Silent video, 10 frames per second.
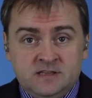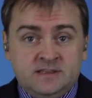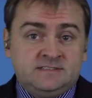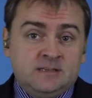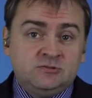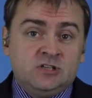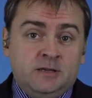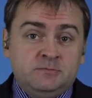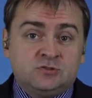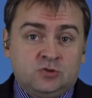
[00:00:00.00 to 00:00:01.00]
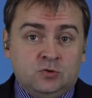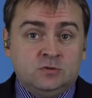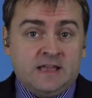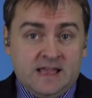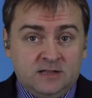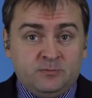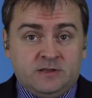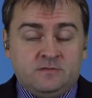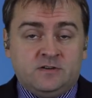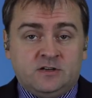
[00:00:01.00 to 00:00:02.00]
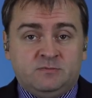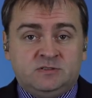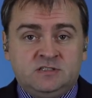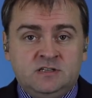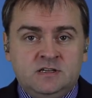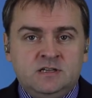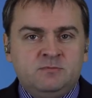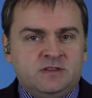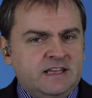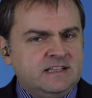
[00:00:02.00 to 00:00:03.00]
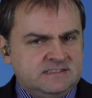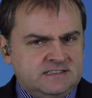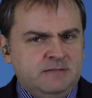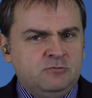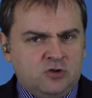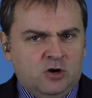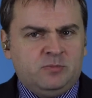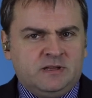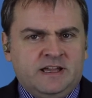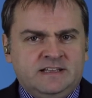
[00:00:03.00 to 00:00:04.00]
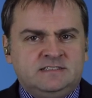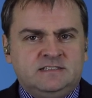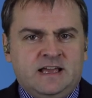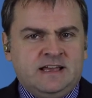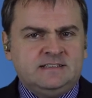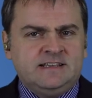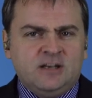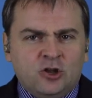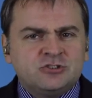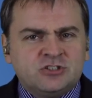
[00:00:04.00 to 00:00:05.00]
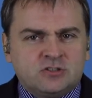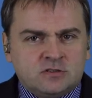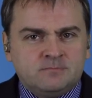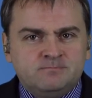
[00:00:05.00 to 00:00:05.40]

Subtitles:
They're sometimes called helping verbs, but they can seem complicated and illogical.